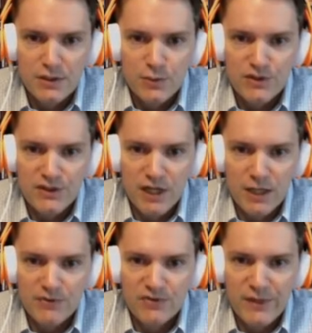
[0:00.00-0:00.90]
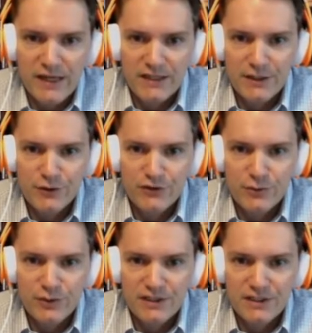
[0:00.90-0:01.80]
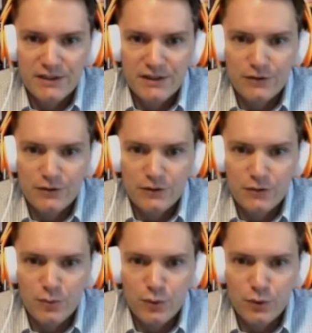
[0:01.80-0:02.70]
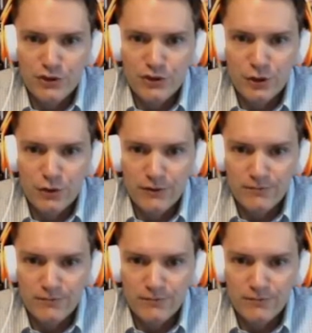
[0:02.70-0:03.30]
Put the goblins back here so we can get another good little push going.